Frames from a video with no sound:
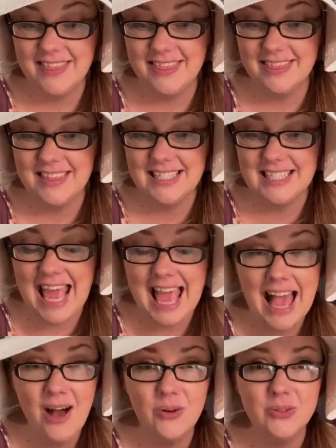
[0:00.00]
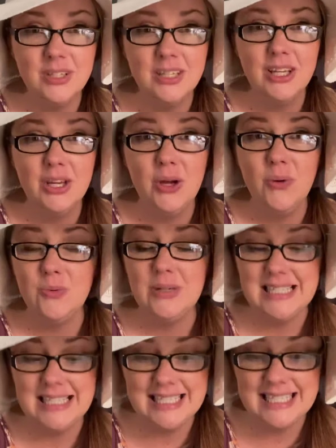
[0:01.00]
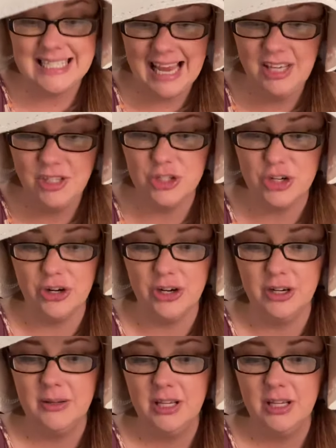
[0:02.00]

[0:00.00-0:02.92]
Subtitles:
the town was in danger.